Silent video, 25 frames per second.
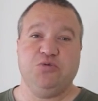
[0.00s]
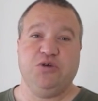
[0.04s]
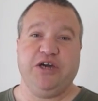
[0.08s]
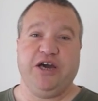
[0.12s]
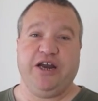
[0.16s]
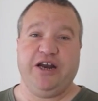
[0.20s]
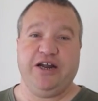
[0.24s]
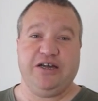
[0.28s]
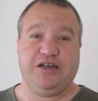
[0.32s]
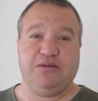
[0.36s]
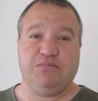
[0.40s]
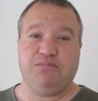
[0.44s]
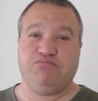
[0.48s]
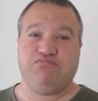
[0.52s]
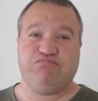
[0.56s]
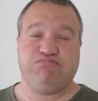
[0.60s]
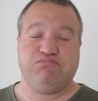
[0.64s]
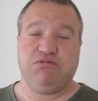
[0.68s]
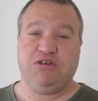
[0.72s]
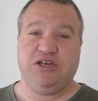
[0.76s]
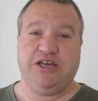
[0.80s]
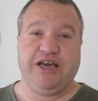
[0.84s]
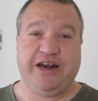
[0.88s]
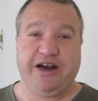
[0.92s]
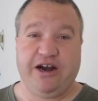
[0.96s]
We got to
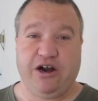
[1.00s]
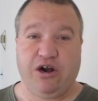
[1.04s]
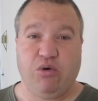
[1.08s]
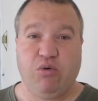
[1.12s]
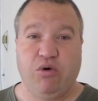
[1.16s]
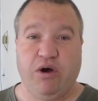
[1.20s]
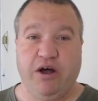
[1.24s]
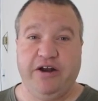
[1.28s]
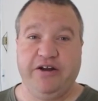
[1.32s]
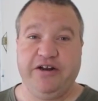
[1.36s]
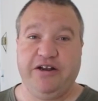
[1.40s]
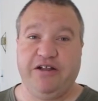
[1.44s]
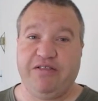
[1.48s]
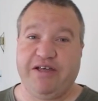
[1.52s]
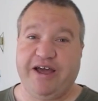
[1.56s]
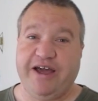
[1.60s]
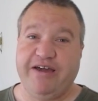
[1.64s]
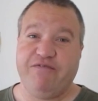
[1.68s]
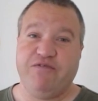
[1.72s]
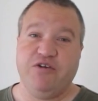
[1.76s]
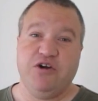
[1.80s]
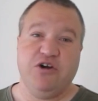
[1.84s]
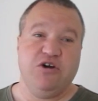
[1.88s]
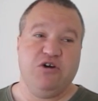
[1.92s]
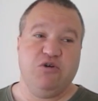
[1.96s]
get our quality of
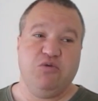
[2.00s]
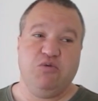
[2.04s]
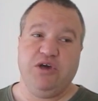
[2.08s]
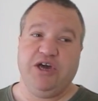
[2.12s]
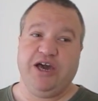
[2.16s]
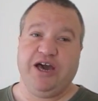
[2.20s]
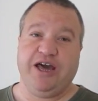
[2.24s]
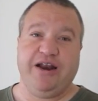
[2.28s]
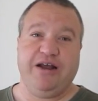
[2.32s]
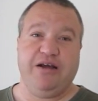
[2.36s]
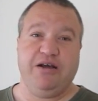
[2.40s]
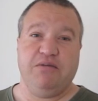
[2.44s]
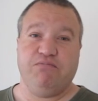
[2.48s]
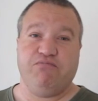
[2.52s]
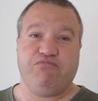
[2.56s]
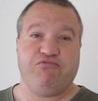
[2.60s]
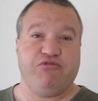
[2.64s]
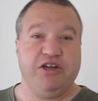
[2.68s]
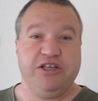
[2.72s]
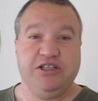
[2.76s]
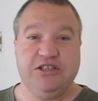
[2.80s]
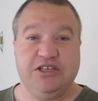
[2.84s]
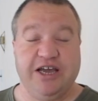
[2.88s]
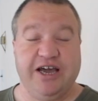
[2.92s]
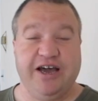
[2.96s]
life. We got to
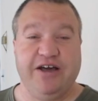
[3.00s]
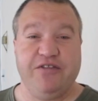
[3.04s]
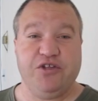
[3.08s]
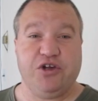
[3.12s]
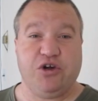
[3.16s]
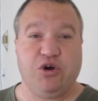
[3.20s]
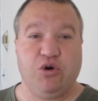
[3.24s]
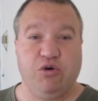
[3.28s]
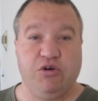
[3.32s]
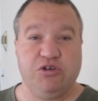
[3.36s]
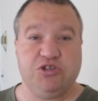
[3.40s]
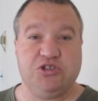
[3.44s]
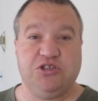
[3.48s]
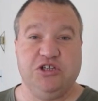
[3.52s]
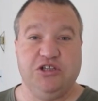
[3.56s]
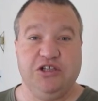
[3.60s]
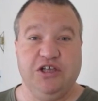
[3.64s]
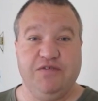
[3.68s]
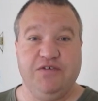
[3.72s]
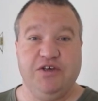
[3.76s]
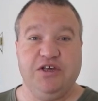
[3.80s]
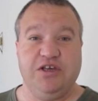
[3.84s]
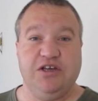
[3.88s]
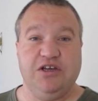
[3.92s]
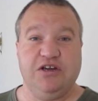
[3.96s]
bring down the cost of
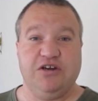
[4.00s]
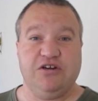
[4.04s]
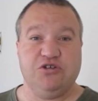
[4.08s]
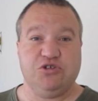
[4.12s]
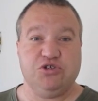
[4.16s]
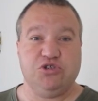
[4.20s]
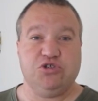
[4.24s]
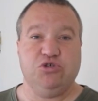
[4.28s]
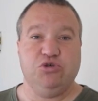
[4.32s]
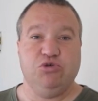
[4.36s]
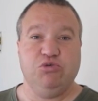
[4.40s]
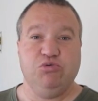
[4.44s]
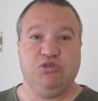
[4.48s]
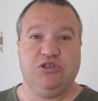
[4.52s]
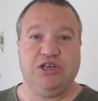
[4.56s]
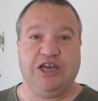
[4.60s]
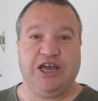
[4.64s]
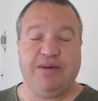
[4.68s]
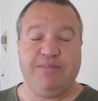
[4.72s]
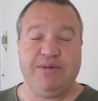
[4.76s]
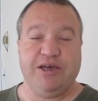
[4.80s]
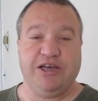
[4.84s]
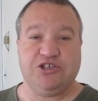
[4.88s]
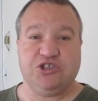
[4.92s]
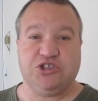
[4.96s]
living here. It's too
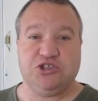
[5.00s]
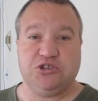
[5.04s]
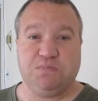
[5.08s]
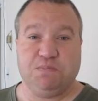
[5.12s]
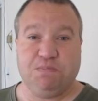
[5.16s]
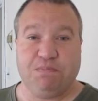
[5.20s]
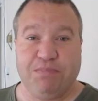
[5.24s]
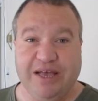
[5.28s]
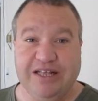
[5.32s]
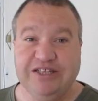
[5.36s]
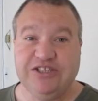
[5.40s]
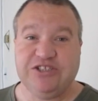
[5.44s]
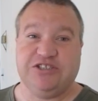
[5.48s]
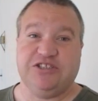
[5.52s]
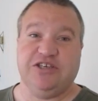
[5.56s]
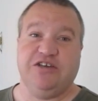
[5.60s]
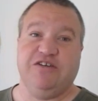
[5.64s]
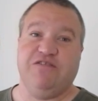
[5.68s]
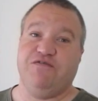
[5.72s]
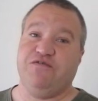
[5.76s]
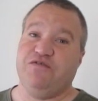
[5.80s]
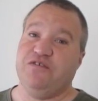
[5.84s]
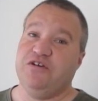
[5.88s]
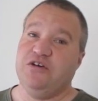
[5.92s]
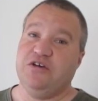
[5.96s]
damn
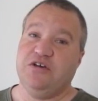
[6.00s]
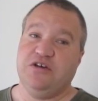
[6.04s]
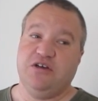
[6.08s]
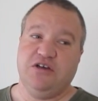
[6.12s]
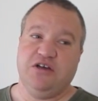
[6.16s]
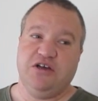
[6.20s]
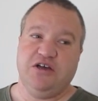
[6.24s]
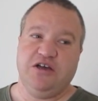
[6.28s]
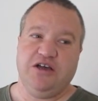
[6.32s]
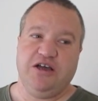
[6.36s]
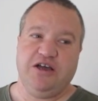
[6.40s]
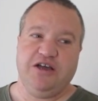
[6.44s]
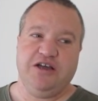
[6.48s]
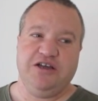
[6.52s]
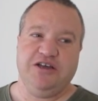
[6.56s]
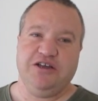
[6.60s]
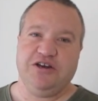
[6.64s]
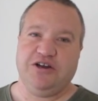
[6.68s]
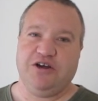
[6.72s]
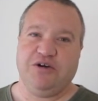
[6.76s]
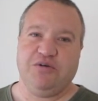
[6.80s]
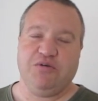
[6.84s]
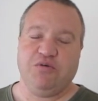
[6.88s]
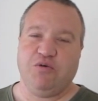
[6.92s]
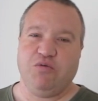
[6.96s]
expensive. You
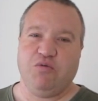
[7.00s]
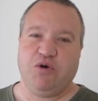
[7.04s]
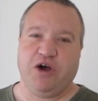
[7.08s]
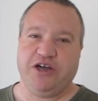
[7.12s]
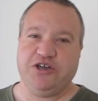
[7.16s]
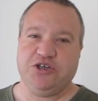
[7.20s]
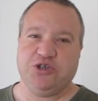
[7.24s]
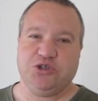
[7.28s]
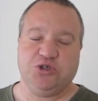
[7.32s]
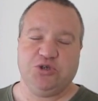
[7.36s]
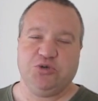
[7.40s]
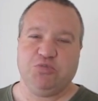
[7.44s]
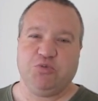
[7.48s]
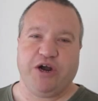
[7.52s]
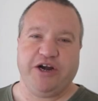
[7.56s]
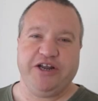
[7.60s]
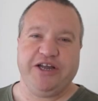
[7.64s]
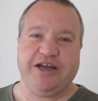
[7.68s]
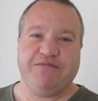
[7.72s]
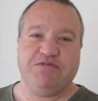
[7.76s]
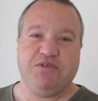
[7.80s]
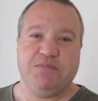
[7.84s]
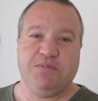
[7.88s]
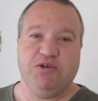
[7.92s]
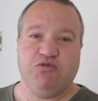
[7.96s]
know, why do
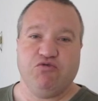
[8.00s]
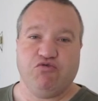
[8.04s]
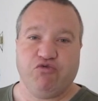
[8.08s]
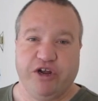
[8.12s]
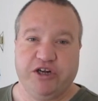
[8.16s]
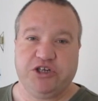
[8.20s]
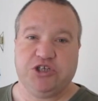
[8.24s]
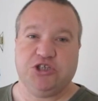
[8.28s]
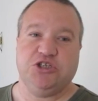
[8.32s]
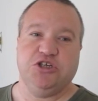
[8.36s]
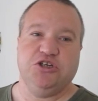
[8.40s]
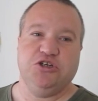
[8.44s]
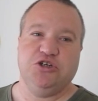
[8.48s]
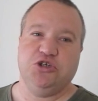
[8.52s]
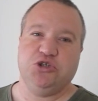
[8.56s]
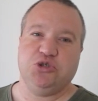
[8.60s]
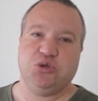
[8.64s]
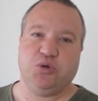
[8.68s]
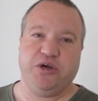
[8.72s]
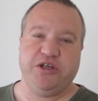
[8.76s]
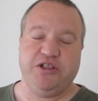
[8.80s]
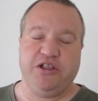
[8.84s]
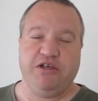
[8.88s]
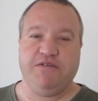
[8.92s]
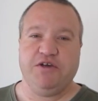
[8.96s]
you have to be rich to
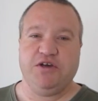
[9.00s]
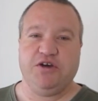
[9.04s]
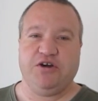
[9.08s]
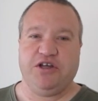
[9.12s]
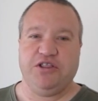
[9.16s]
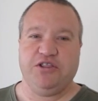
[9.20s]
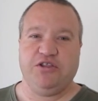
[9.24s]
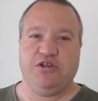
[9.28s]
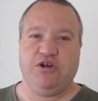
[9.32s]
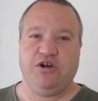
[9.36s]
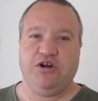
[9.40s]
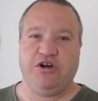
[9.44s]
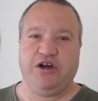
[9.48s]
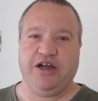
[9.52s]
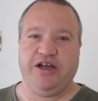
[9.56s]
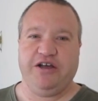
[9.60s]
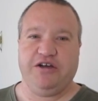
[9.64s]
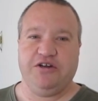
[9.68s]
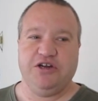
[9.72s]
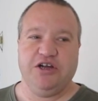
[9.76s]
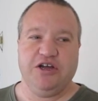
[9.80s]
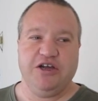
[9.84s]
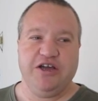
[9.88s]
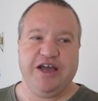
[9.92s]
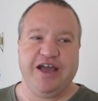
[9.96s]
enjoy living on Long
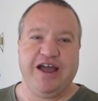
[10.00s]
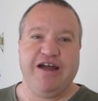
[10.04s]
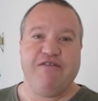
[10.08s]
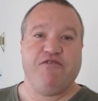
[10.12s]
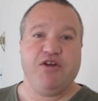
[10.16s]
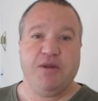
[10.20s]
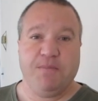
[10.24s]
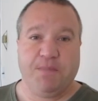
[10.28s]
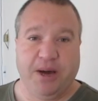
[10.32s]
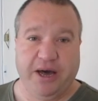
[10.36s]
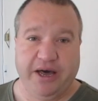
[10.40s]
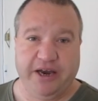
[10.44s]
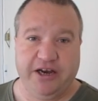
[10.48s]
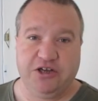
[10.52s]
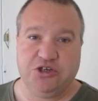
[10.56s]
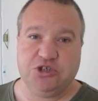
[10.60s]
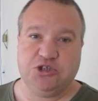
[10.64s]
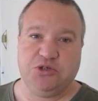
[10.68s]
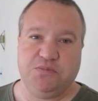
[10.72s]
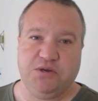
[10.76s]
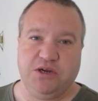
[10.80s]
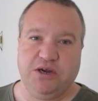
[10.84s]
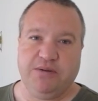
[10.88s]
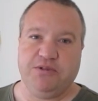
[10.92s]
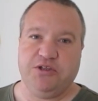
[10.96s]
Island? Everybody
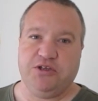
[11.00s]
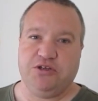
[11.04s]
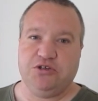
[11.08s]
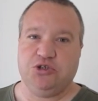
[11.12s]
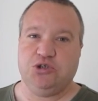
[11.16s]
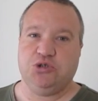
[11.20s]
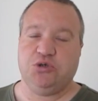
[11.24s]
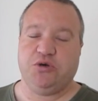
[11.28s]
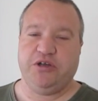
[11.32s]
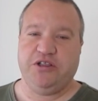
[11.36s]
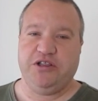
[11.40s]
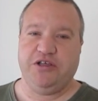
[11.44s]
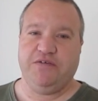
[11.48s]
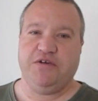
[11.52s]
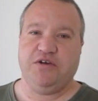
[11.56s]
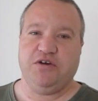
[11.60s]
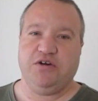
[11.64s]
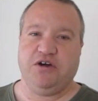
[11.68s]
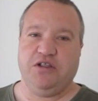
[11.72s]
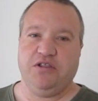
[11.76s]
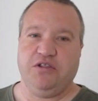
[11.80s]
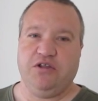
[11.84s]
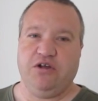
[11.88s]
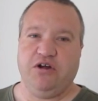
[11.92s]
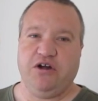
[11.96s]
should be able to enjoy living
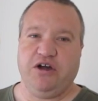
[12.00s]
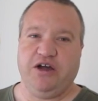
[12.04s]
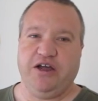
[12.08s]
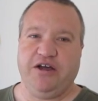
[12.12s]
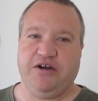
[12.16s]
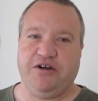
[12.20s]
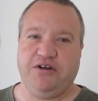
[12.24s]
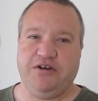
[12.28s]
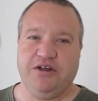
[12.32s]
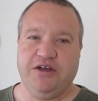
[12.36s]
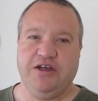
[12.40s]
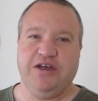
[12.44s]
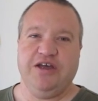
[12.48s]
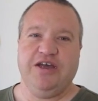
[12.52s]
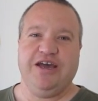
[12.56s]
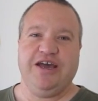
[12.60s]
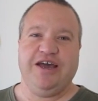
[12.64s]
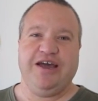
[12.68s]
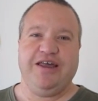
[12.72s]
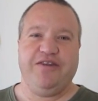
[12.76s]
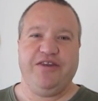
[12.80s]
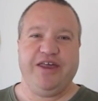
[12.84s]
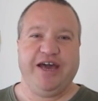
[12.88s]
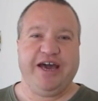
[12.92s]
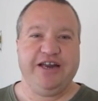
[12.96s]
on Long Island.
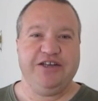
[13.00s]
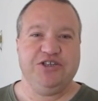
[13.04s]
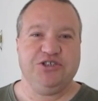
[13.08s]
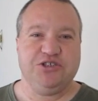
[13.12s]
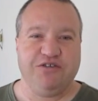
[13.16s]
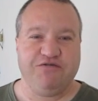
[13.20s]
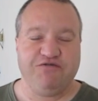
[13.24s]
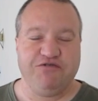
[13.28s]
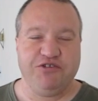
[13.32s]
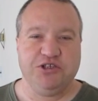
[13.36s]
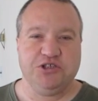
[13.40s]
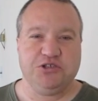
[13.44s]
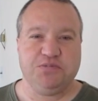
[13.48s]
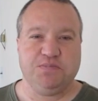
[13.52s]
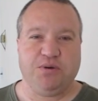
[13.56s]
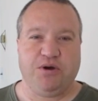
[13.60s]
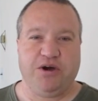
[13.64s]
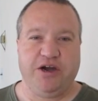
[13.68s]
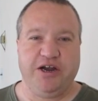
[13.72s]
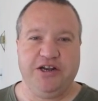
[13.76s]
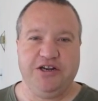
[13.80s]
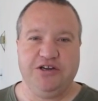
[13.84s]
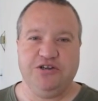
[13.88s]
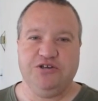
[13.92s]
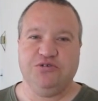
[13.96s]
And that is it for this
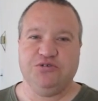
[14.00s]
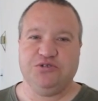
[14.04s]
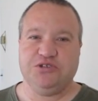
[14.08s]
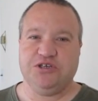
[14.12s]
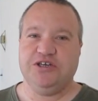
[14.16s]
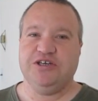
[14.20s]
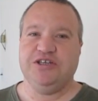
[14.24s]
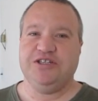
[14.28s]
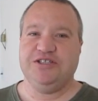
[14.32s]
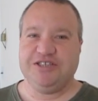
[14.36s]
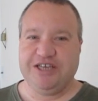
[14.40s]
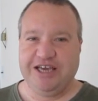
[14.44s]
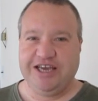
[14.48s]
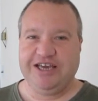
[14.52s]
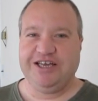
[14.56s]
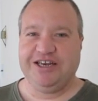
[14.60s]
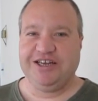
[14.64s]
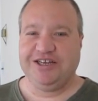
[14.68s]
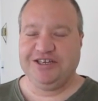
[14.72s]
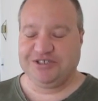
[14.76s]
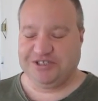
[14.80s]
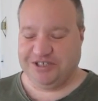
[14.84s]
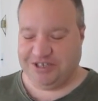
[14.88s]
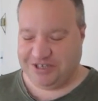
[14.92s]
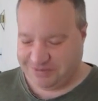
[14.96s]
Piney News. Take it
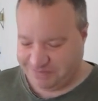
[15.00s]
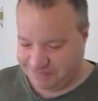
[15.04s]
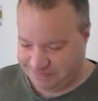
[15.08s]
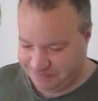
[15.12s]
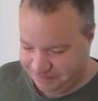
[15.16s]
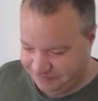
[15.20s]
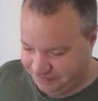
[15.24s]
easy.